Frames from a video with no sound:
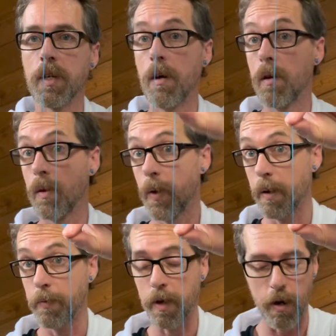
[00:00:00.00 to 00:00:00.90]
all the way
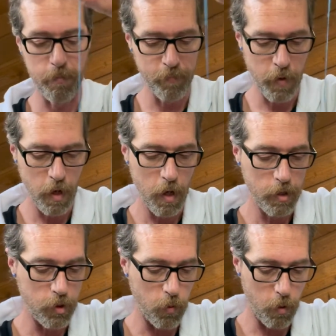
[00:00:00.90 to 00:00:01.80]
up the yarn.
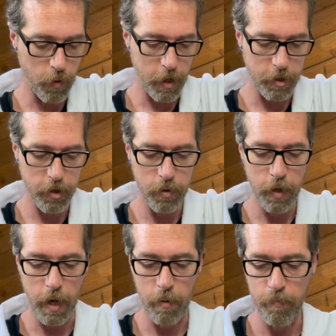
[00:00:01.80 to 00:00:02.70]
So what we're going to do
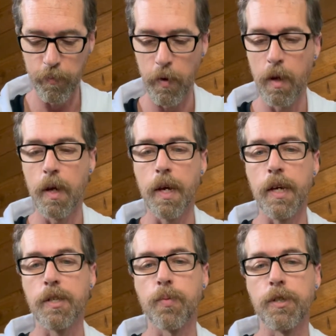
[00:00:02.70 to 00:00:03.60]
now
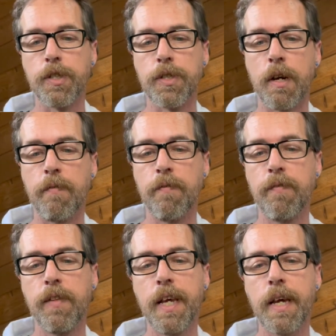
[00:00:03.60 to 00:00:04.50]
is we're just going to
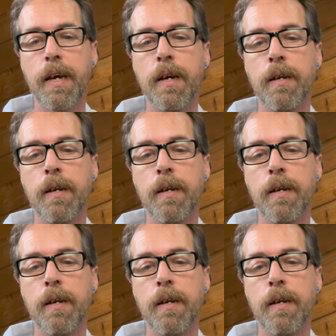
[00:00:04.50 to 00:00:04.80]
flick